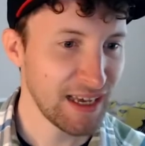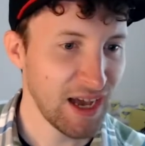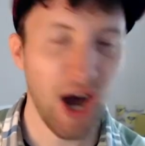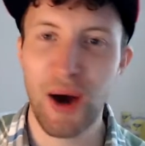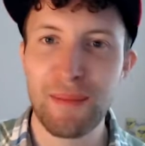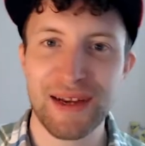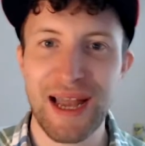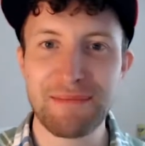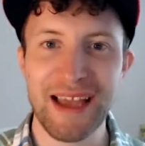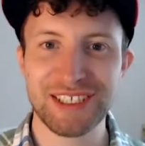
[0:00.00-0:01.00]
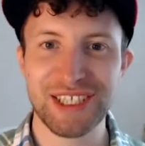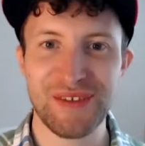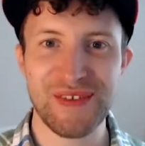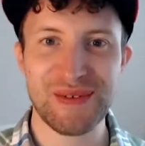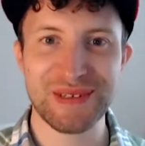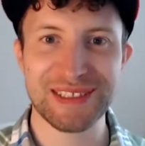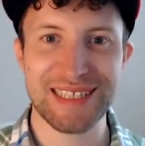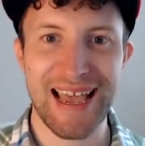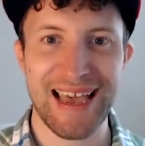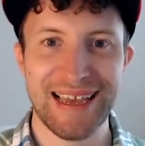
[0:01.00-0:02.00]
Oh my, imagine if it was
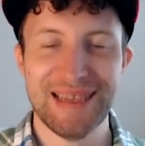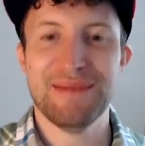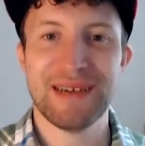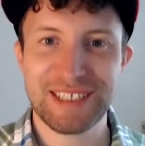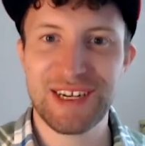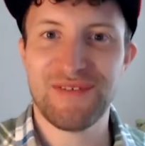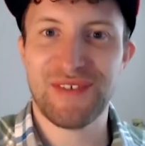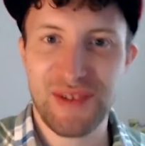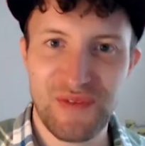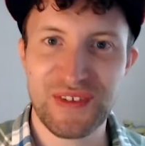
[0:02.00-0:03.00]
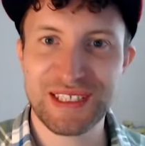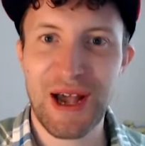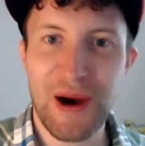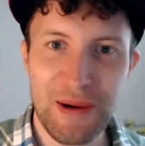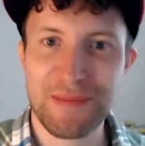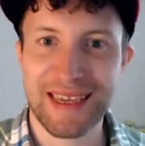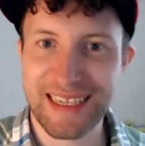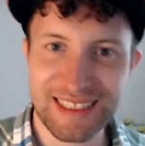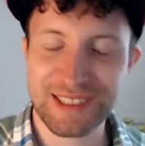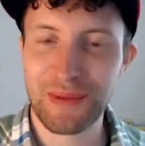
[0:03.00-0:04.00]
that. Imagine if Luffy's heartbeat
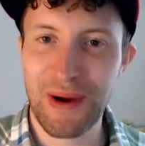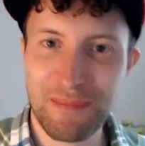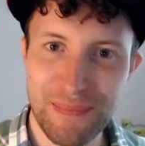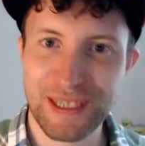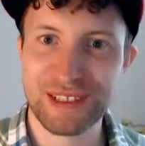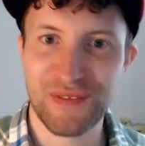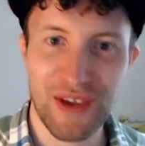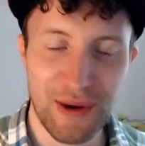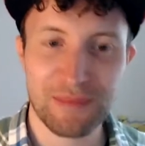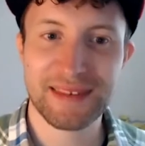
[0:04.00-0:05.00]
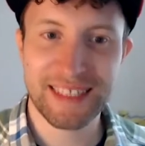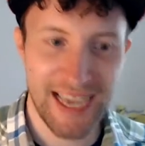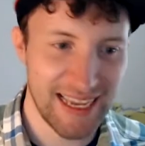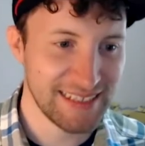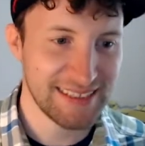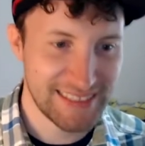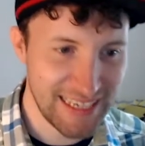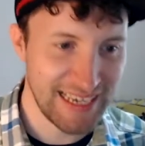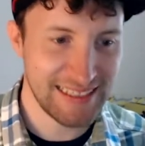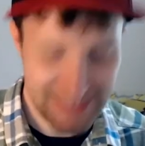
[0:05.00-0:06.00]
is the One Piece film. Dun,
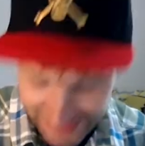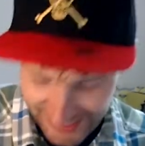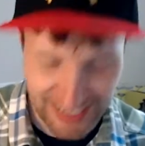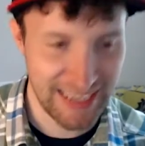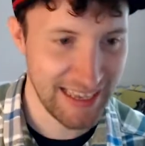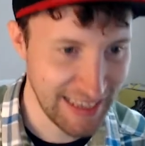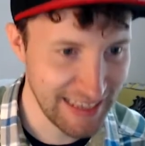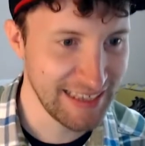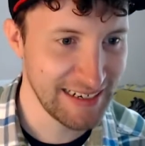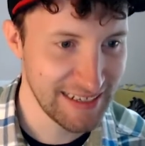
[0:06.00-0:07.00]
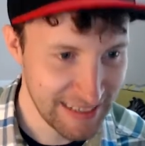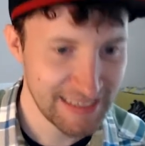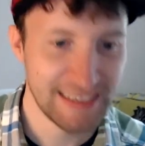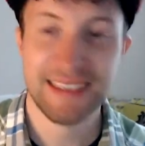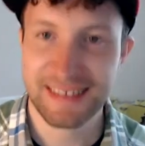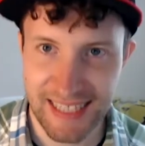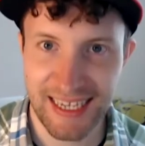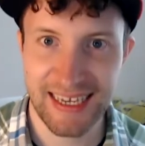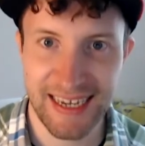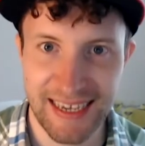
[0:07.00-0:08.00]
dun, dun,
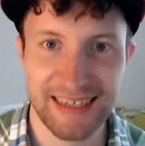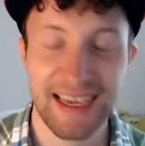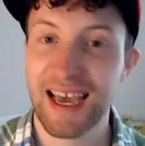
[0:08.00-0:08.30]
dun, dun.